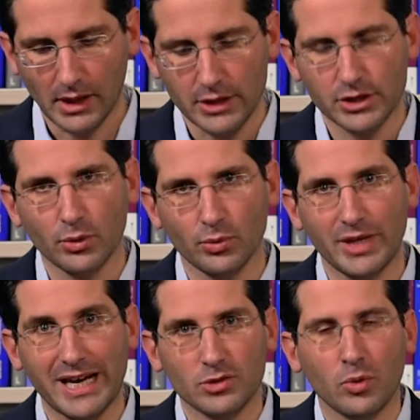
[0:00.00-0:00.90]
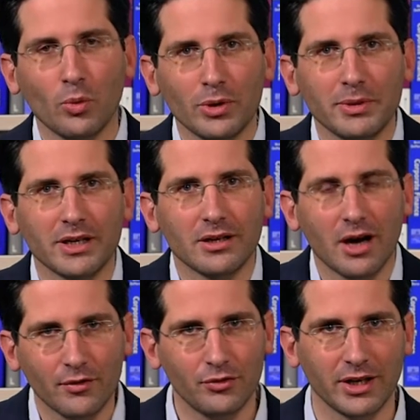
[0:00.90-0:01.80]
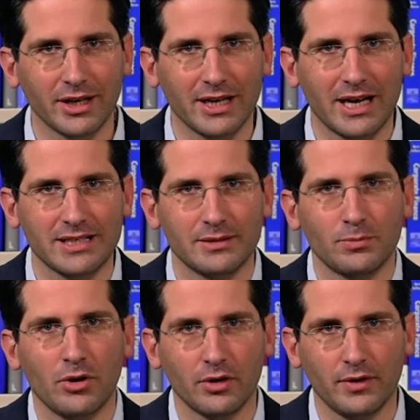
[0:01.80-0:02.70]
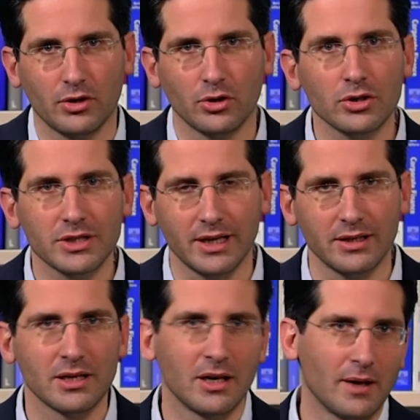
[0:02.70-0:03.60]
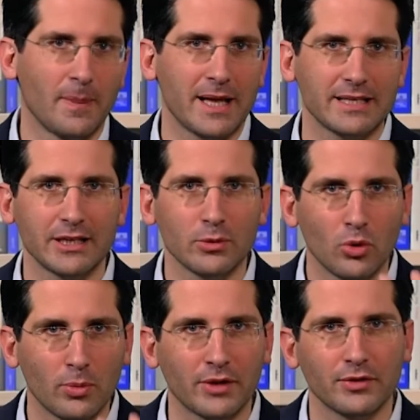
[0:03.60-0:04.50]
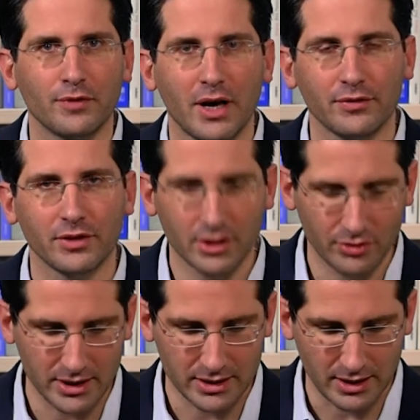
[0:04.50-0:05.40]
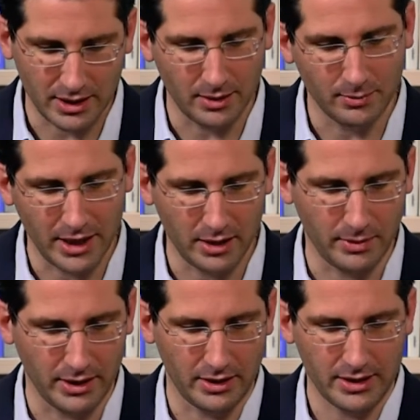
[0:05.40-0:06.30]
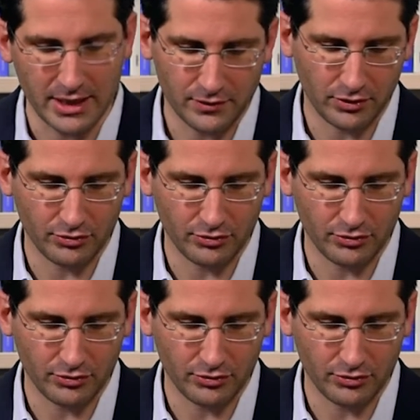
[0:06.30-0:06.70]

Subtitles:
So that is what we'll be covering as part of our content. I'll tell you more about the 5 theories in a minute. As for the